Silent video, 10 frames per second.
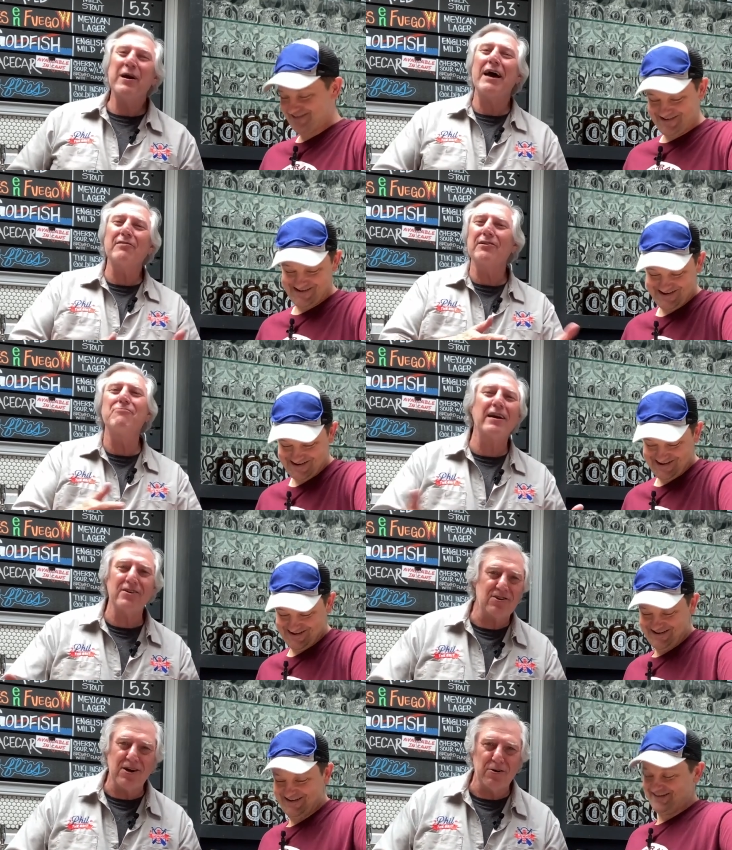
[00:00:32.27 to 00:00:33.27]
Speaker 1: we have a
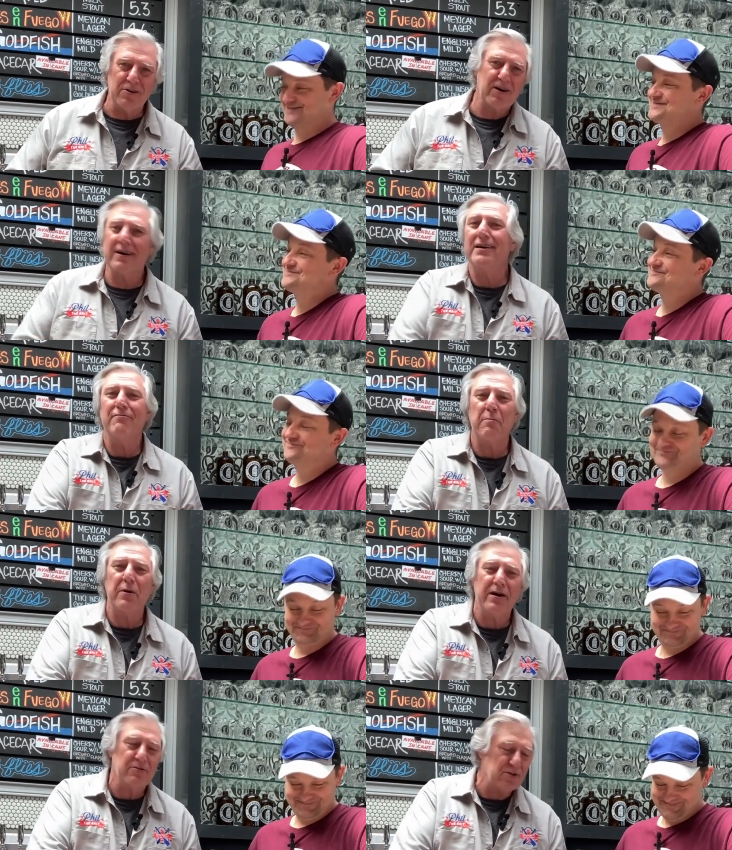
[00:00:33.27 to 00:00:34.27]
running joke that I could never
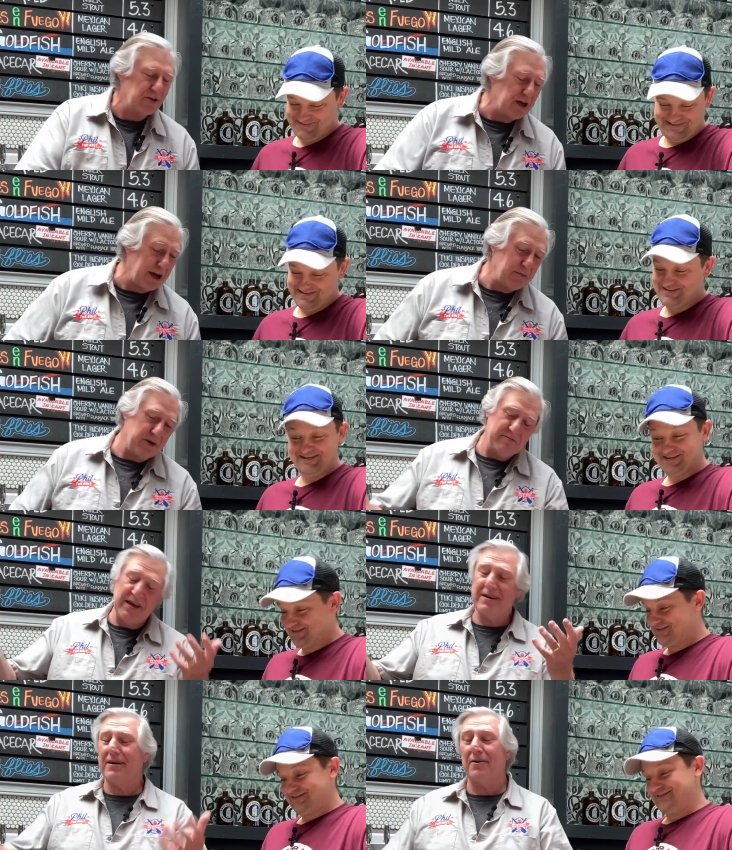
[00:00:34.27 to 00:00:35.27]
pronounce his name, but
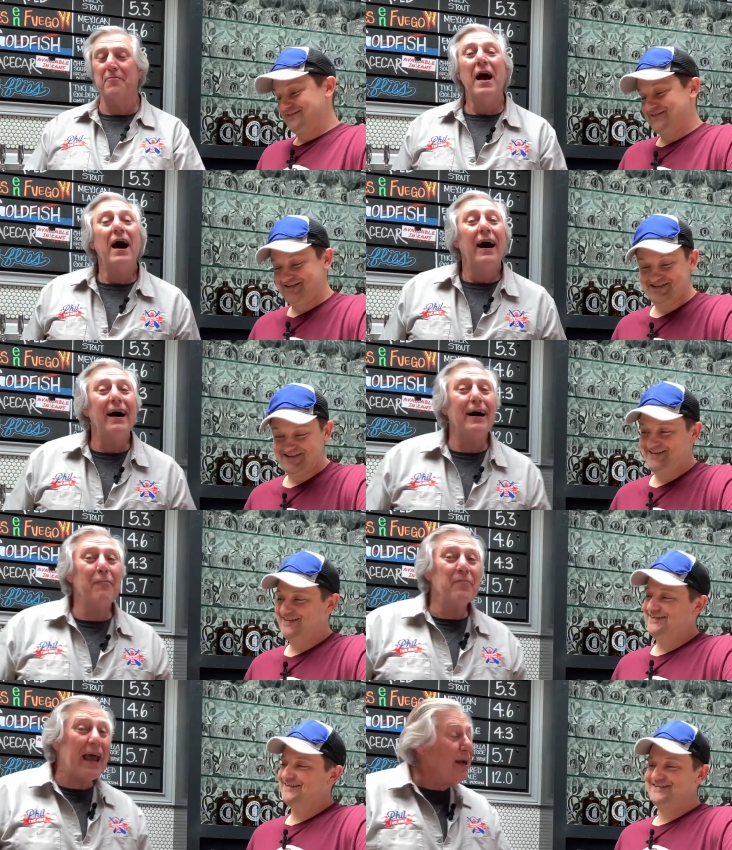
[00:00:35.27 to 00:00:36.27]
there you go.
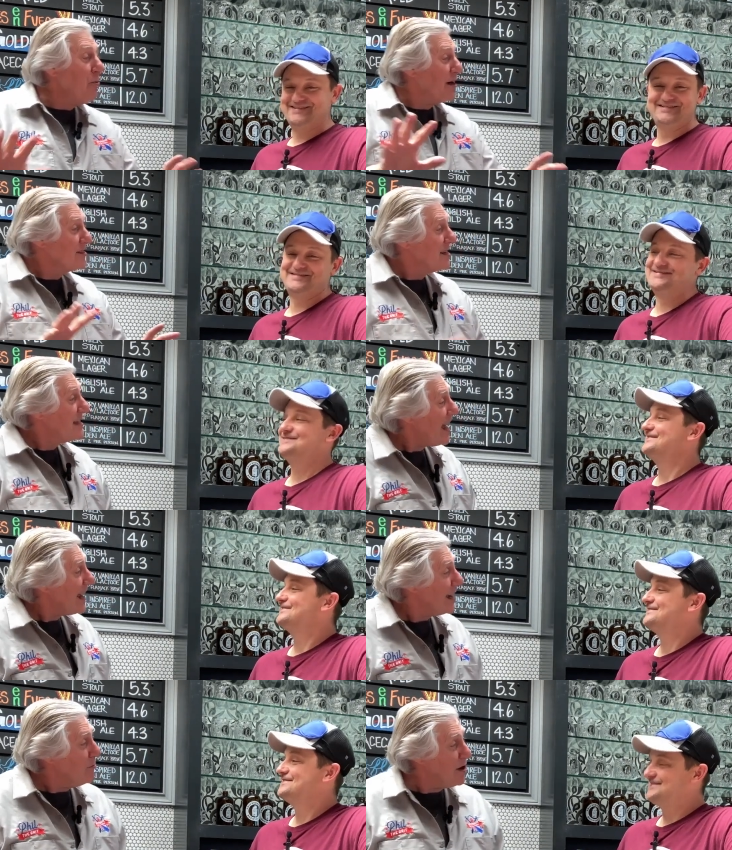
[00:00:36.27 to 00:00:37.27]
Um, anyway,
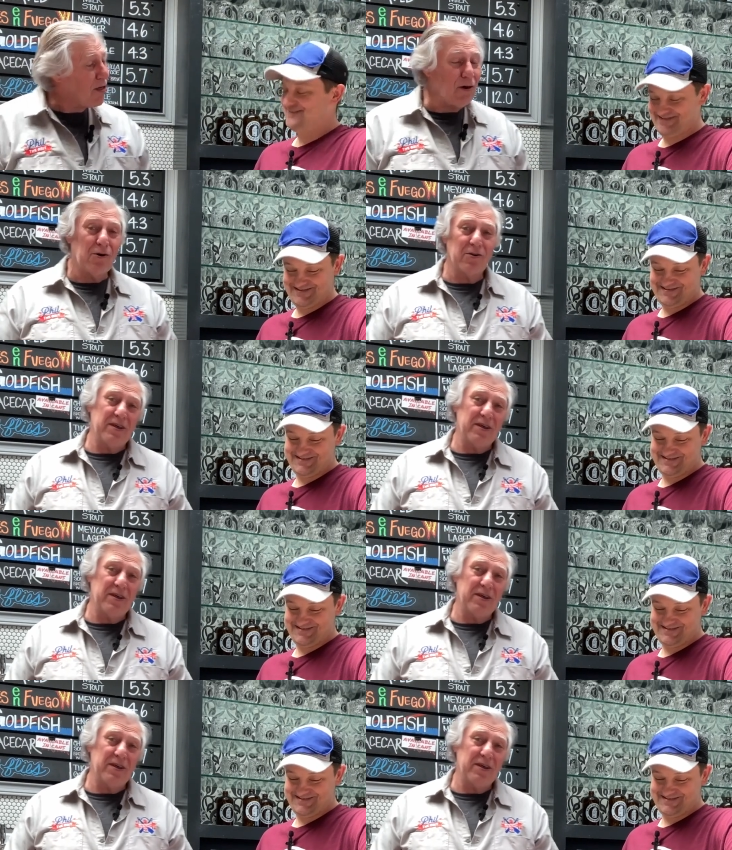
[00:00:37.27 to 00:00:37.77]
today we thought